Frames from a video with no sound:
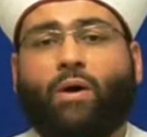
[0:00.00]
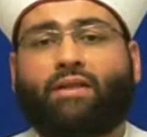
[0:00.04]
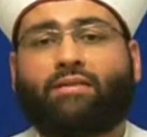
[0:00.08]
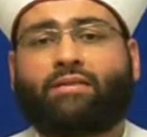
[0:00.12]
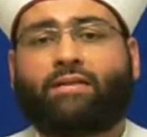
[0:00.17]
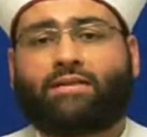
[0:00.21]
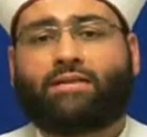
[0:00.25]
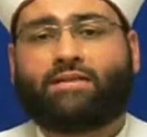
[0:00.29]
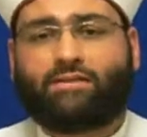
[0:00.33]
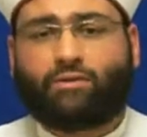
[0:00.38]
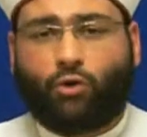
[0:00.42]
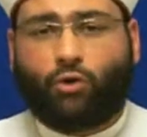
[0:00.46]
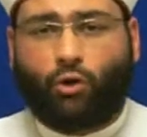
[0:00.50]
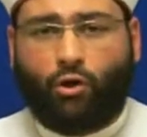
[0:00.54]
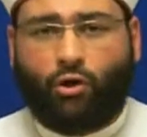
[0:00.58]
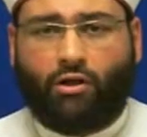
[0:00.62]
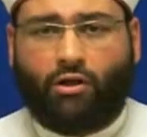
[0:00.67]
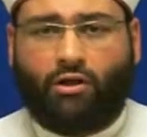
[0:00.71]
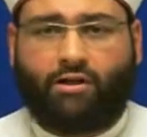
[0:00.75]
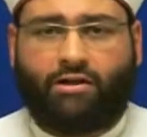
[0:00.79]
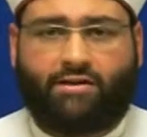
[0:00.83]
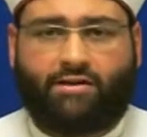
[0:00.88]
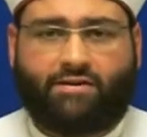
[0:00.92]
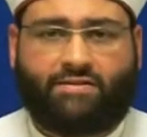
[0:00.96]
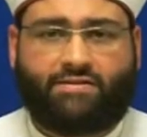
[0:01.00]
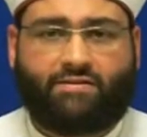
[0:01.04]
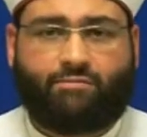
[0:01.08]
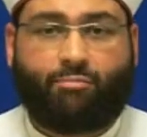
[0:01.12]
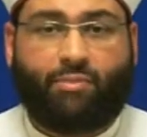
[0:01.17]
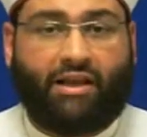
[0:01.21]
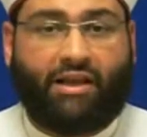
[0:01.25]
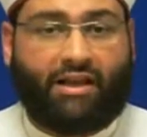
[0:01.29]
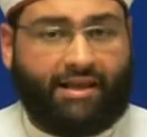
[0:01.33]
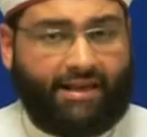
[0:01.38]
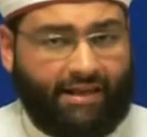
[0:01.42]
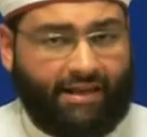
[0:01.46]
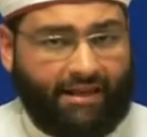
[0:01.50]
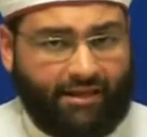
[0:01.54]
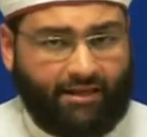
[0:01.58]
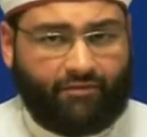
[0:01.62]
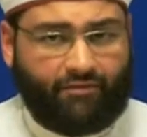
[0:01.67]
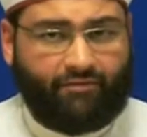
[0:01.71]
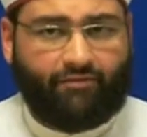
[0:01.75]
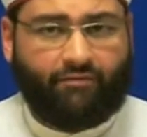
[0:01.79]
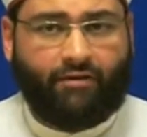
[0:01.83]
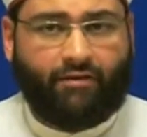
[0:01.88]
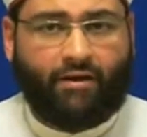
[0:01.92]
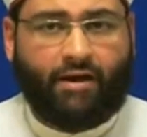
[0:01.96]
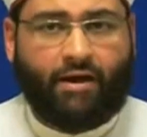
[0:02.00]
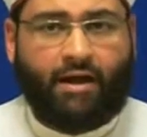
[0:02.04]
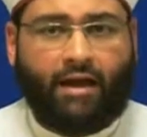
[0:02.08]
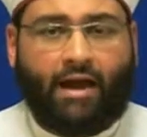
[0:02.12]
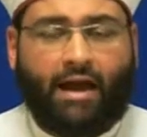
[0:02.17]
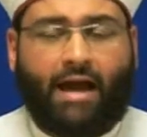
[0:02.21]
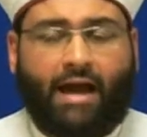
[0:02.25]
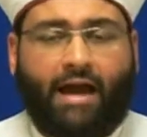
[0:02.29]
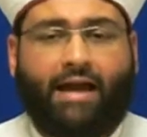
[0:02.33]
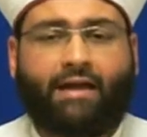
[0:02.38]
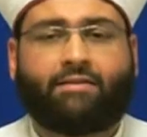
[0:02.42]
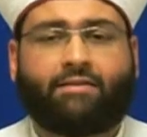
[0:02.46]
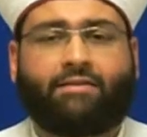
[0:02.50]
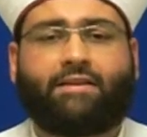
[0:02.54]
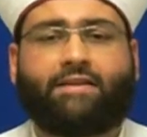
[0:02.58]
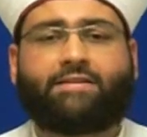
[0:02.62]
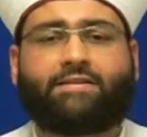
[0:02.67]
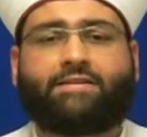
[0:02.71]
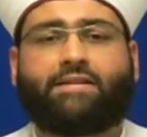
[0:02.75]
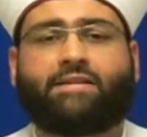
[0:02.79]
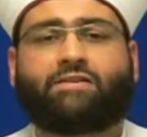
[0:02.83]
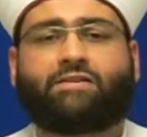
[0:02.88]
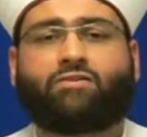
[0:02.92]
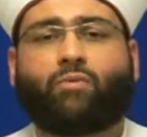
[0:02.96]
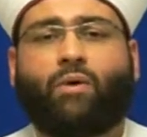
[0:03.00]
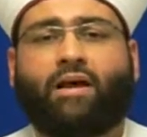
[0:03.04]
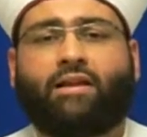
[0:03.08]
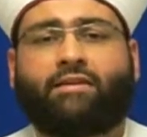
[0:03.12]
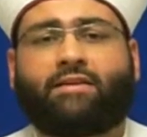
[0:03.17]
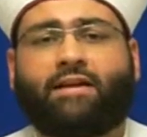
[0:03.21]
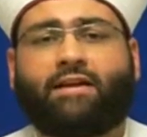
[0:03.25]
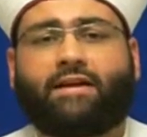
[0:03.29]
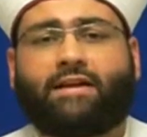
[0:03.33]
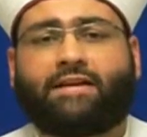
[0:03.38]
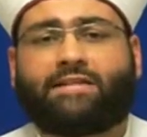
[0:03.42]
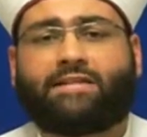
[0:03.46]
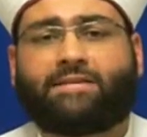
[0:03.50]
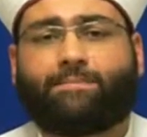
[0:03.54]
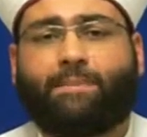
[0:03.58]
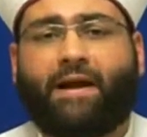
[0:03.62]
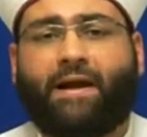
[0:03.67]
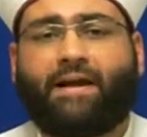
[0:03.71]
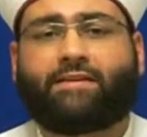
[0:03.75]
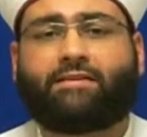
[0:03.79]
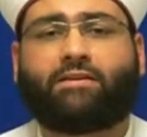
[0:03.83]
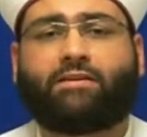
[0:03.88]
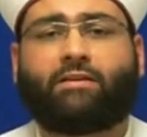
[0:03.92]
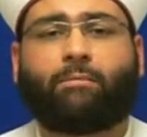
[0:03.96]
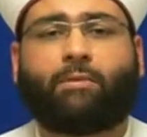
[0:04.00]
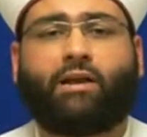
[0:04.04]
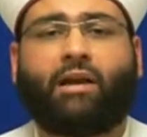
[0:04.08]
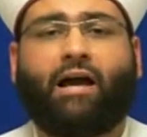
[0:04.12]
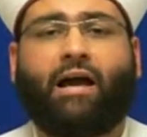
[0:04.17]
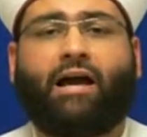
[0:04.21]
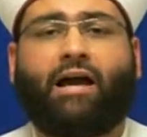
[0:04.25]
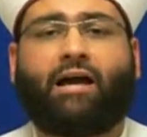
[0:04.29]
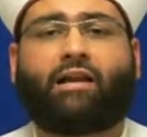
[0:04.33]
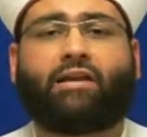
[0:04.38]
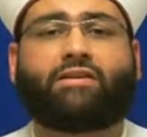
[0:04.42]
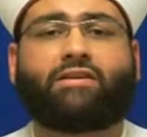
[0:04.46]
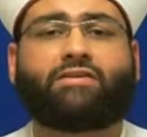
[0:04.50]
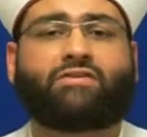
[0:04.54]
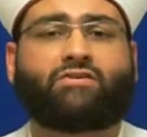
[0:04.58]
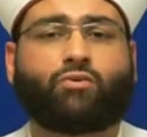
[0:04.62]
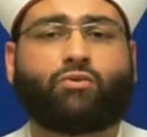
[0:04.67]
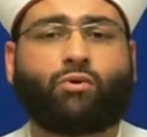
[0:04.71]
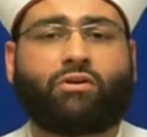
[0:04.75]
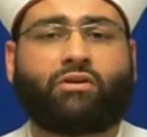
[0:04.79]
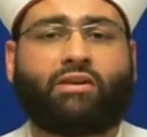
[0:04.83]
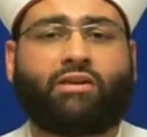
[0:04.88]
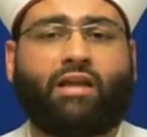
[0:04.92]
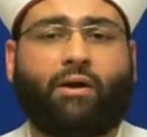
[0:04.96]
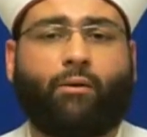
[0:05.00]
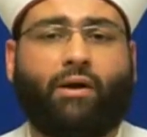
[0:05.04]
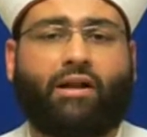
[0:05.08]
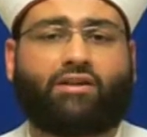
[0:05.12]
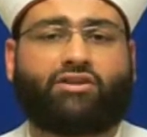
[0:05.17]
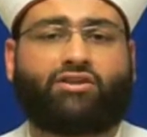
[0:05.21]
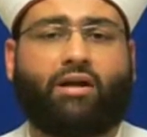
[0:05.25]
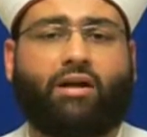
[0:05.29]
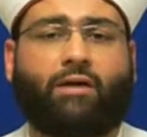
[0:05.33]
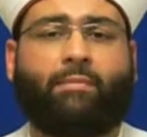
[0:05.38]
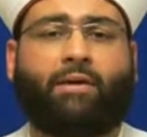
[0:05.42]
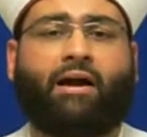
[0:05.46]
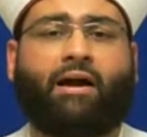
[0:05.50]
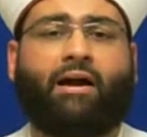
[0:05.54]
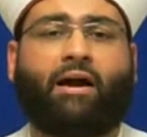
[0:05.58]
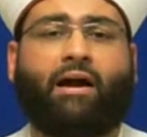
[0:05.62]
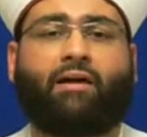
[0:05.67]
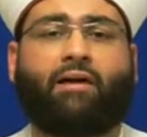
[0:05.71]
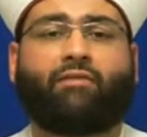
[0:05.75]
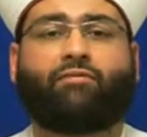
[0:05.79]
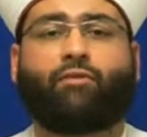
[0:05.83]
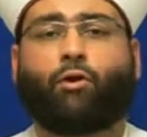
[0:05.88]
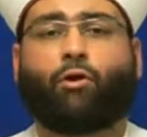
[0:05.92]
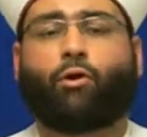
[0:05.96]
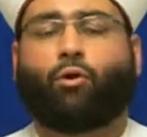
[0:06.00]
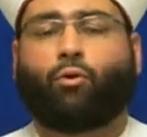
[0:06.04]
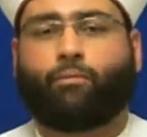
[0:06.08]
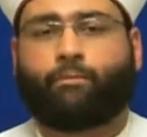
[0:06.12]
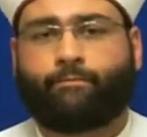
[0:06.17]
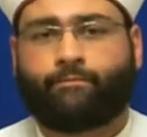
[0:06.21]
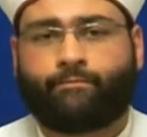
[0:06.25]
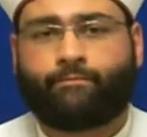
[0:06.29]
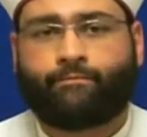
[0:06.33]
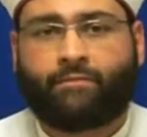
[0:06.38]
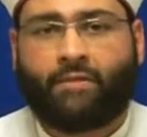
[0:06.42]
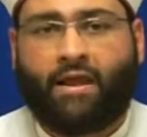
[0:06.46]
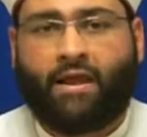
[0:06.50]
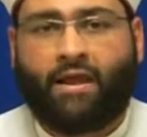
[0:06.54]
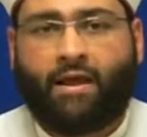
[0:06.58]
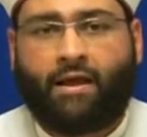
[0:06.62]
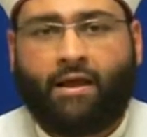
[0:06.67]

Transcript: is what the scholars believe and this is what the respectable Ahl Sunnah wal Jama'ah follow.